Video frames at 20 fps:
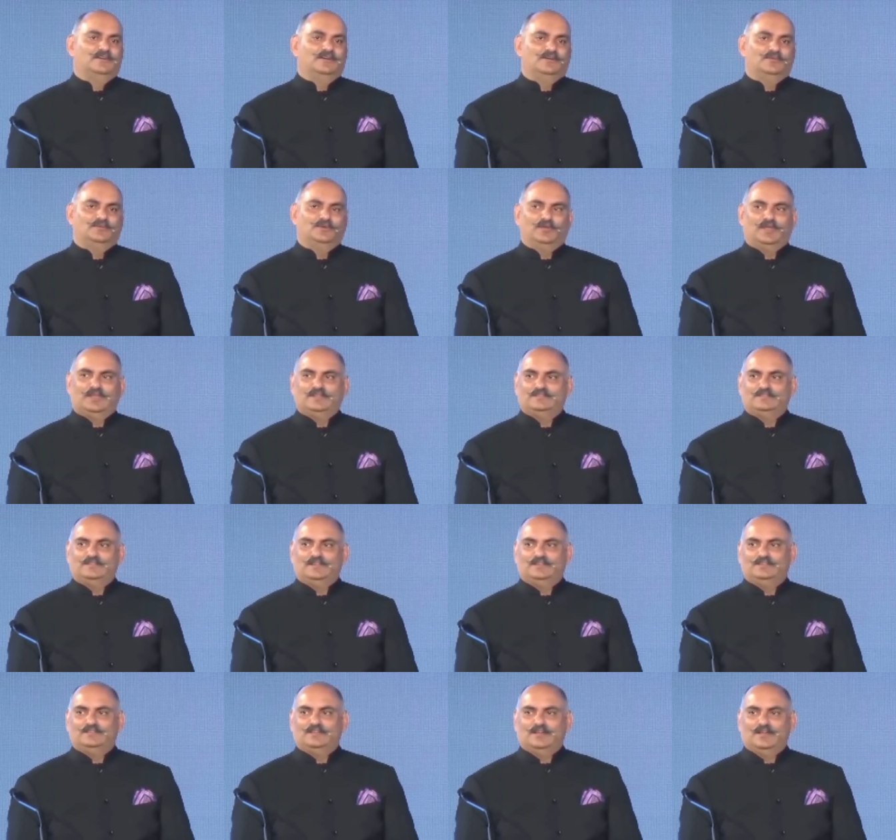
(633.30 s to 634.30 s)
would
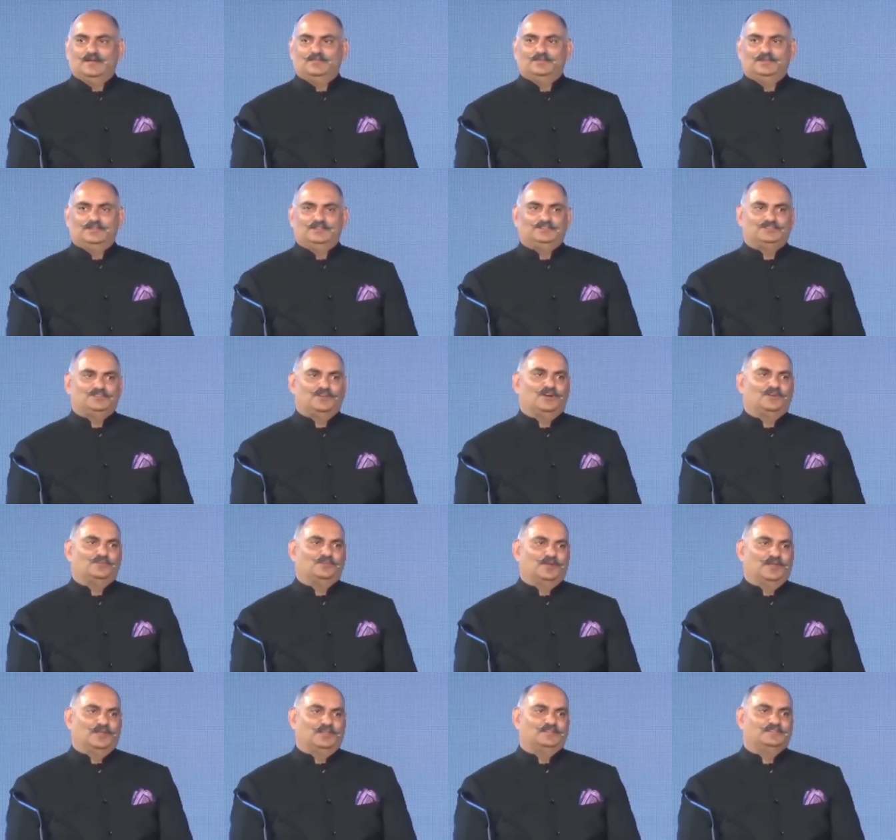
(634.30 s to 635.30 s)
exceed the company's stock
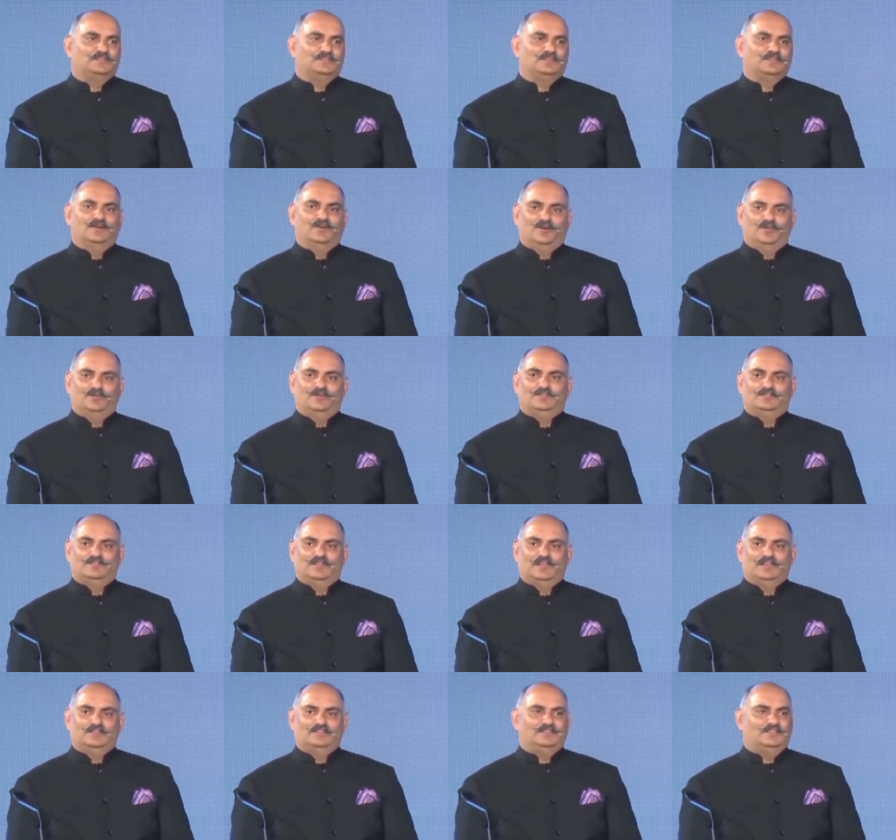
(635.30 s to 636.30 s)
price. Always a
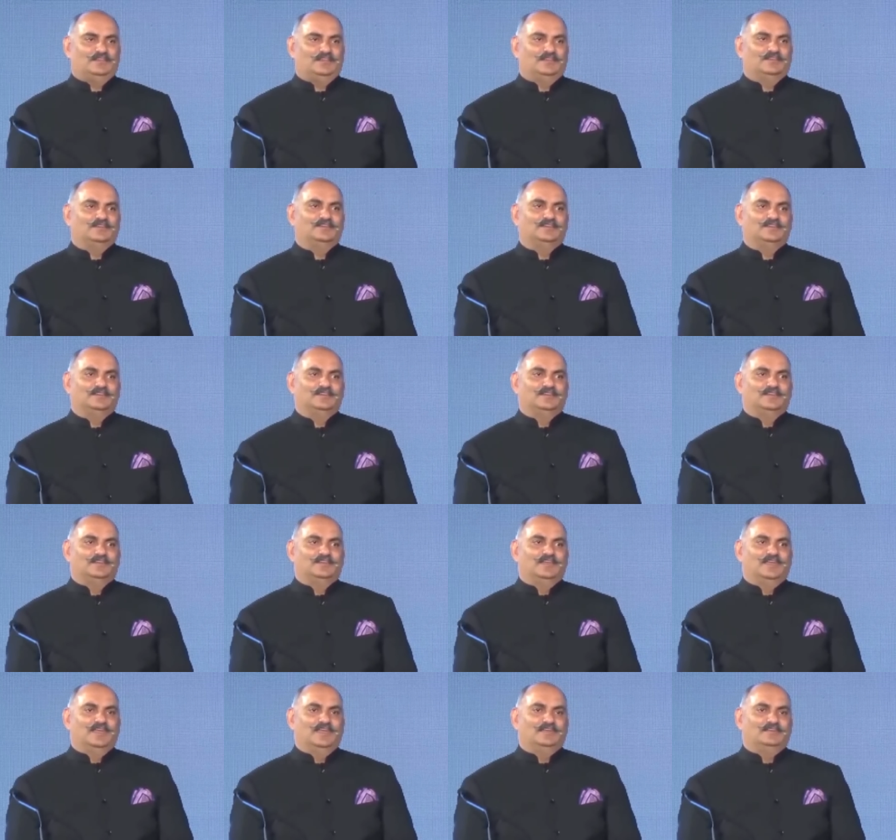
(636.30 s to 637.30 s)
nice thing.
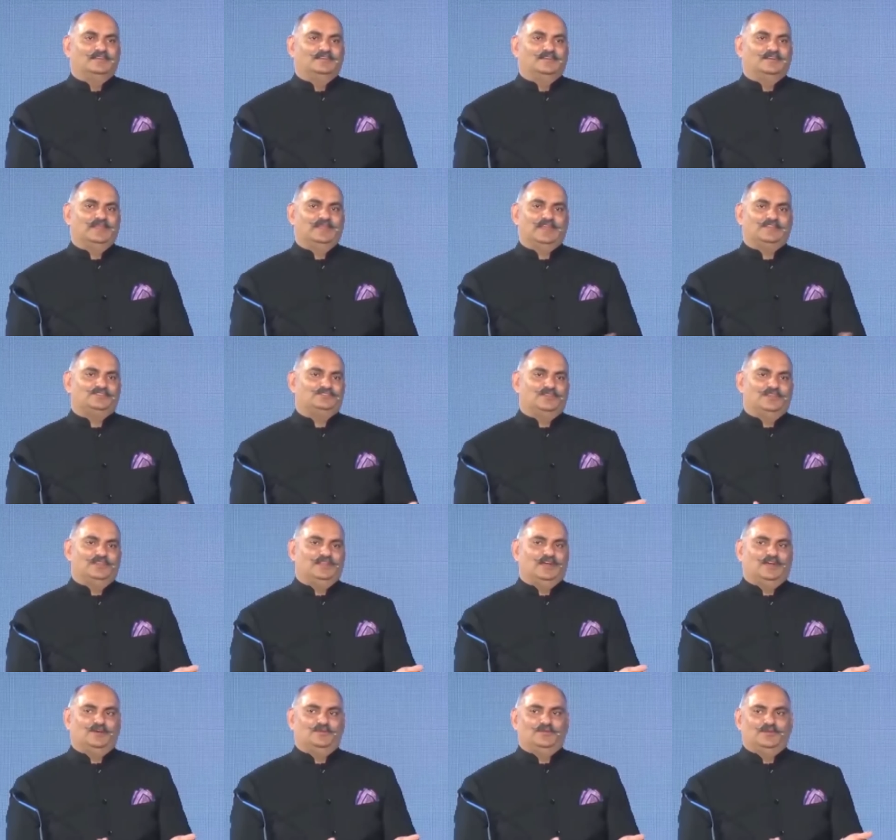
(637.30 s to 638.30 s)
And actually
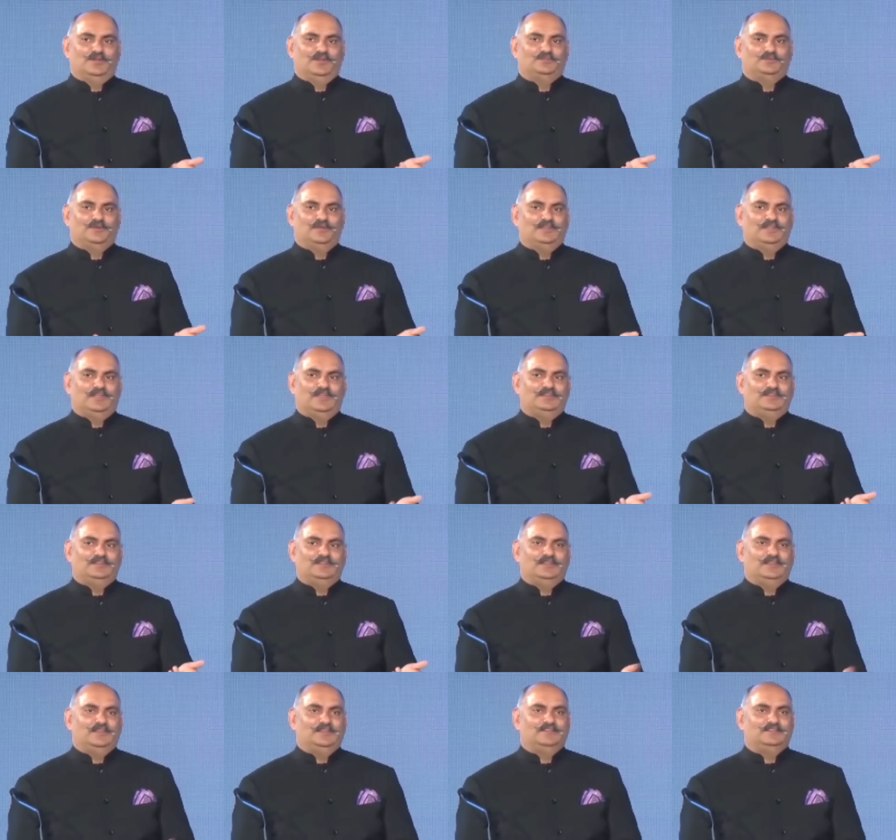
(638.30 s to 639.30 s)
now we're at
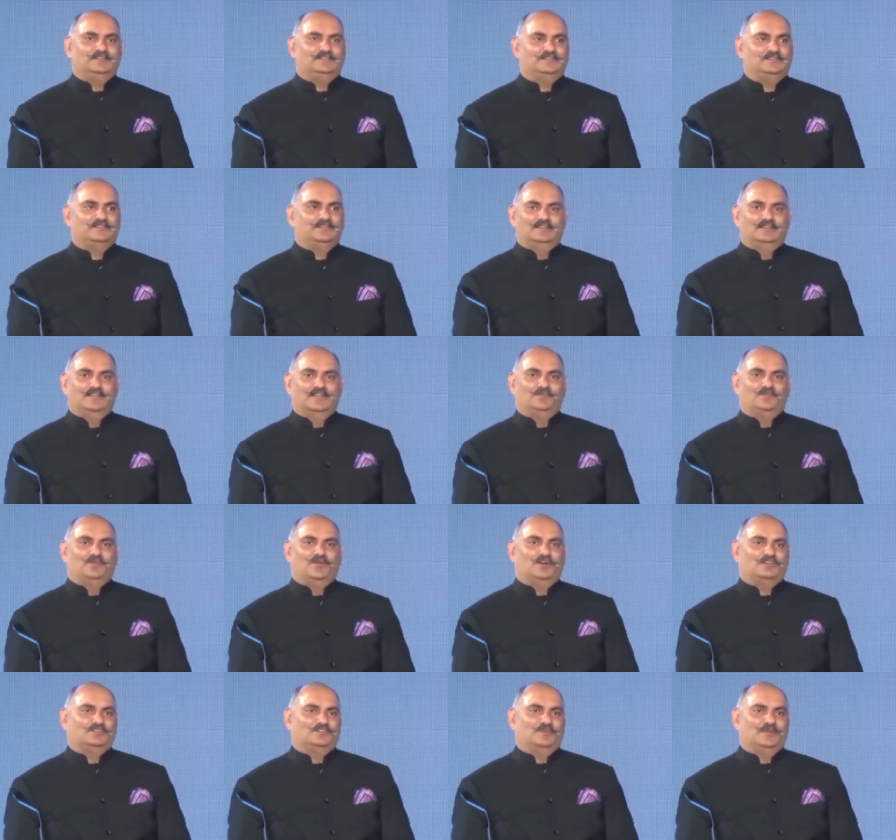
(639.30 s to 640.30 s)
2018 and it's I think
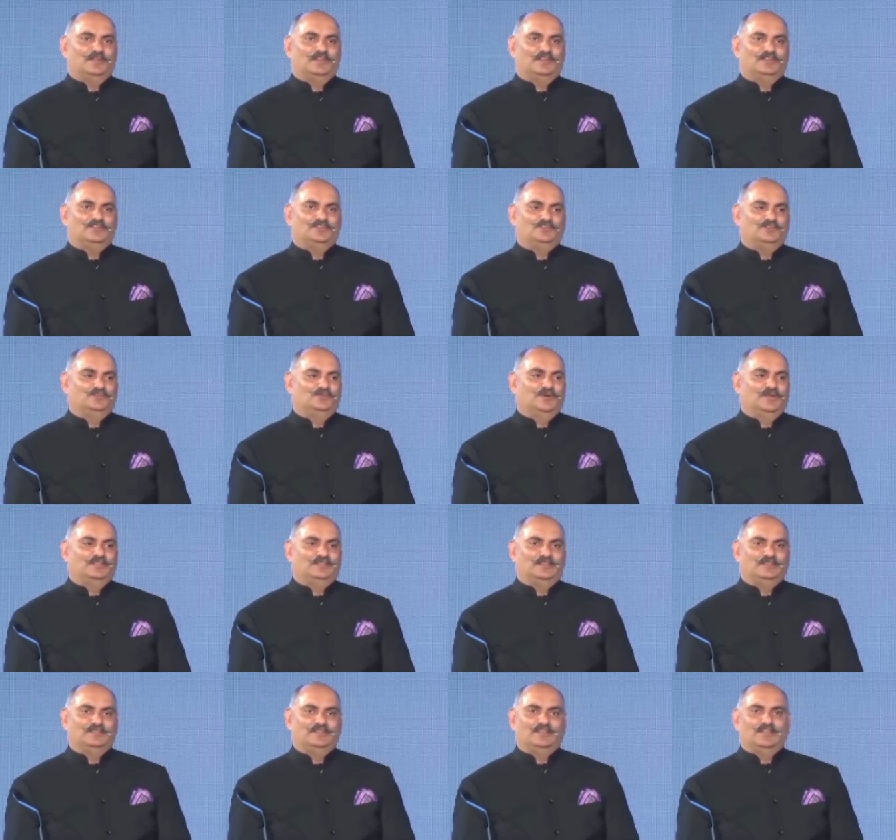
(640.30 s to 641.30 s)
approximately true. I
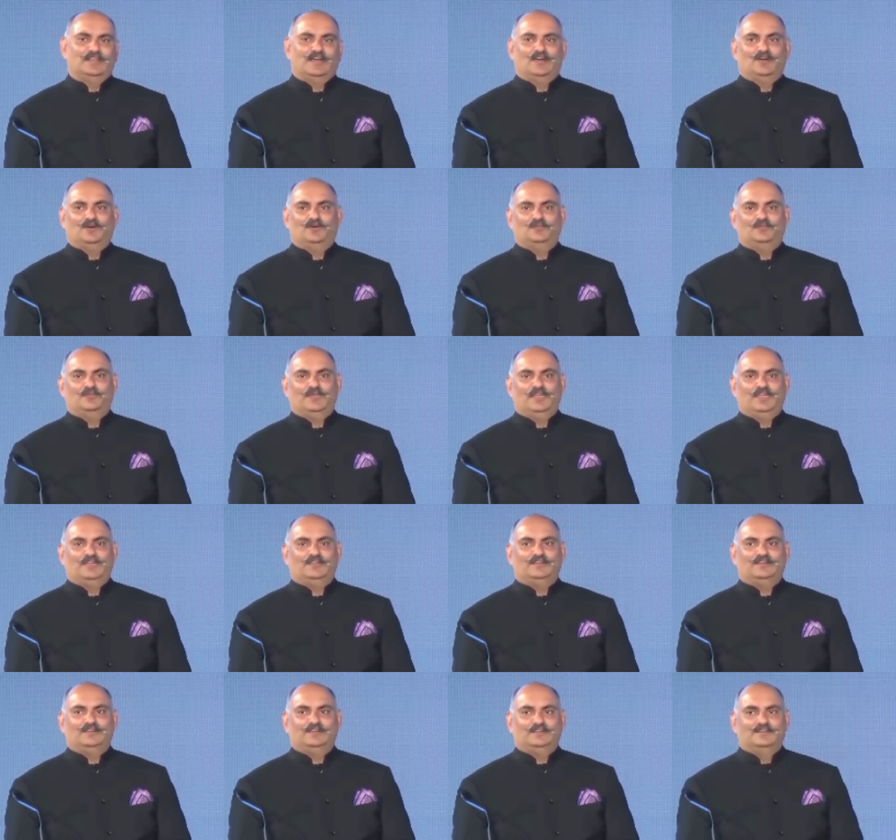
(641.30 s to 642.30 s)
think they now
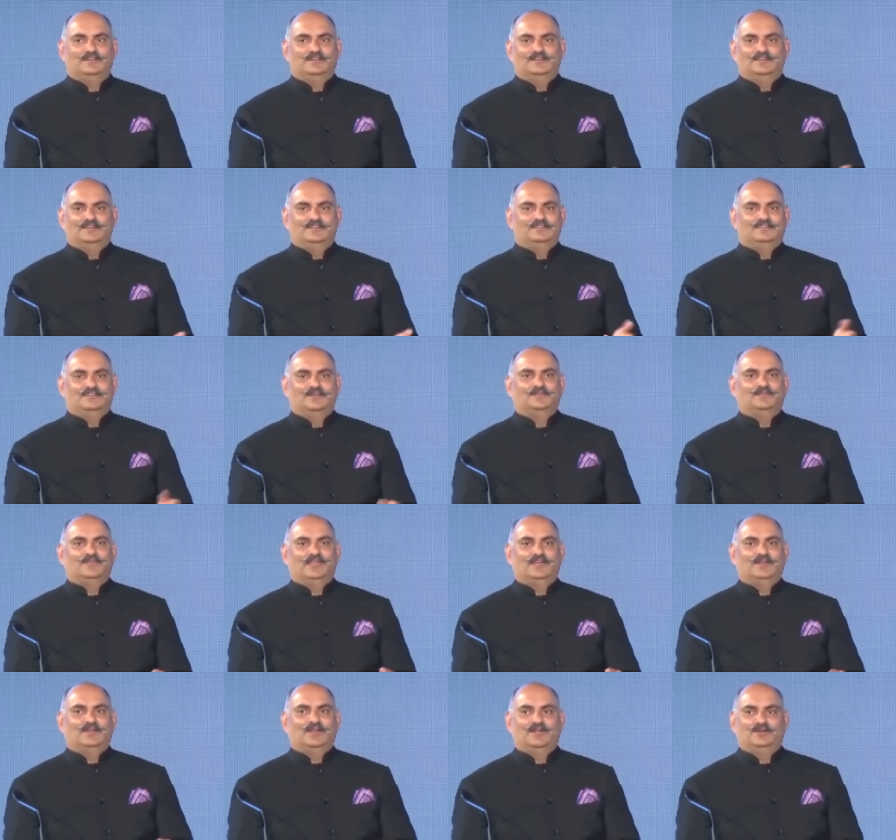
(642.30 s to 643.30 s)
make
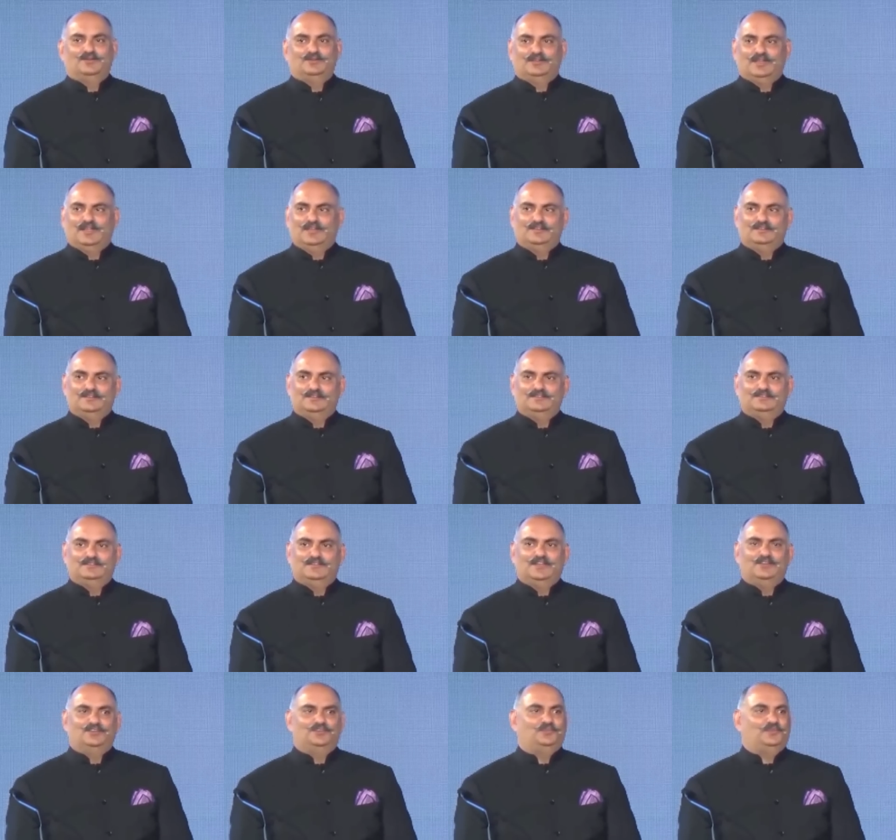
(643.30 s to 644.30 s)
something around 10
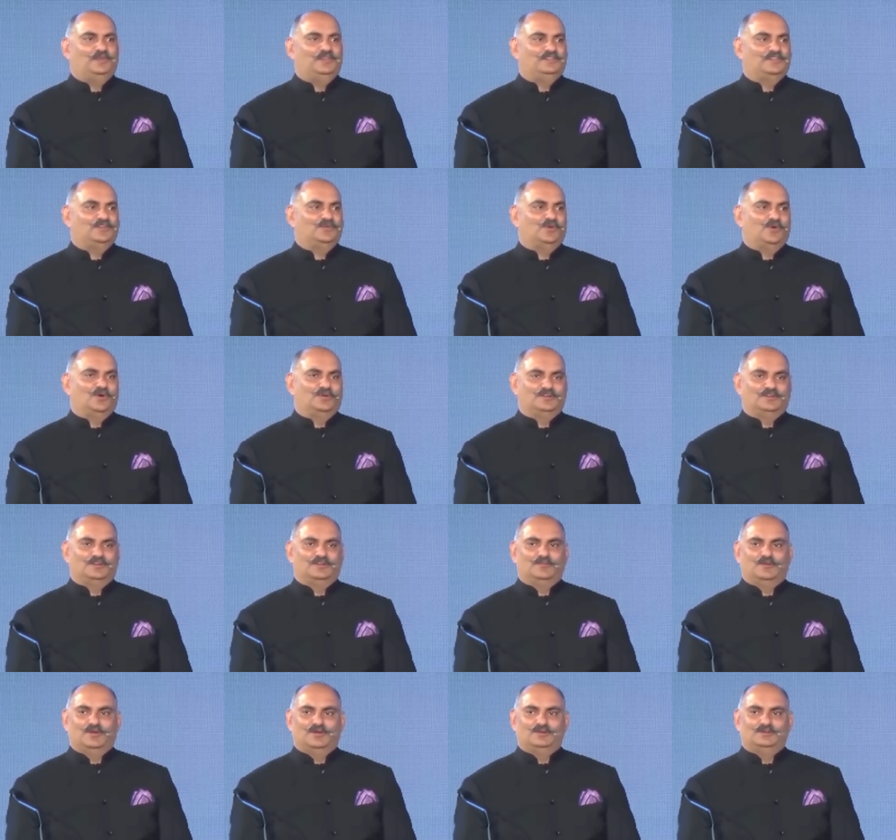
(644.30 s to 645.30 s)
rupees a quarter,
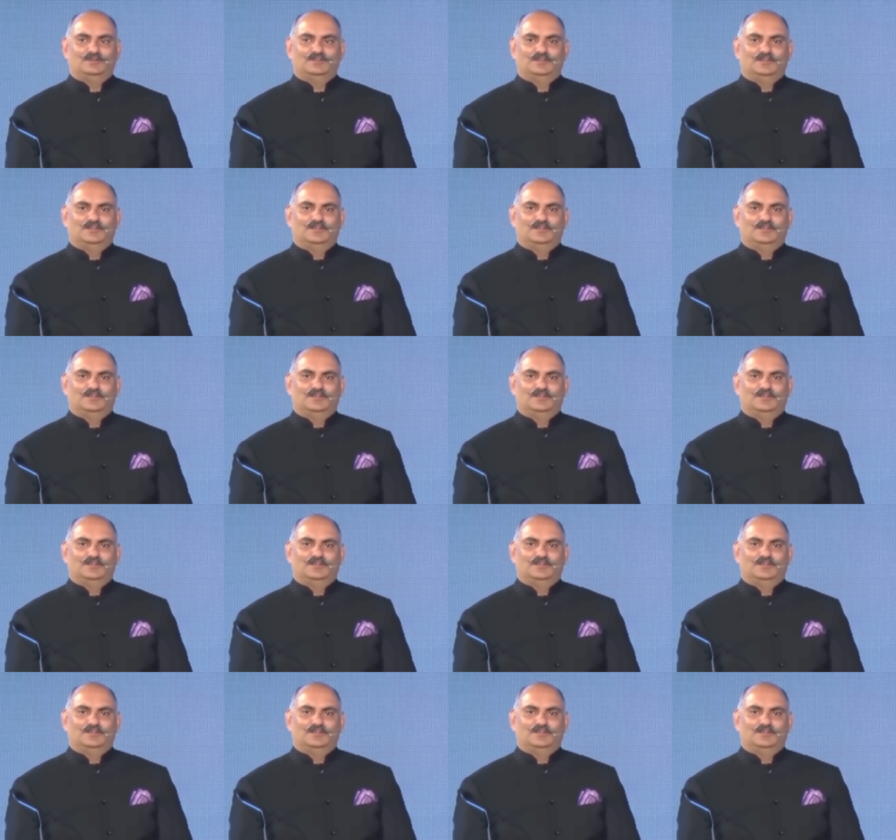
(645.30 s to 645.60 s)
about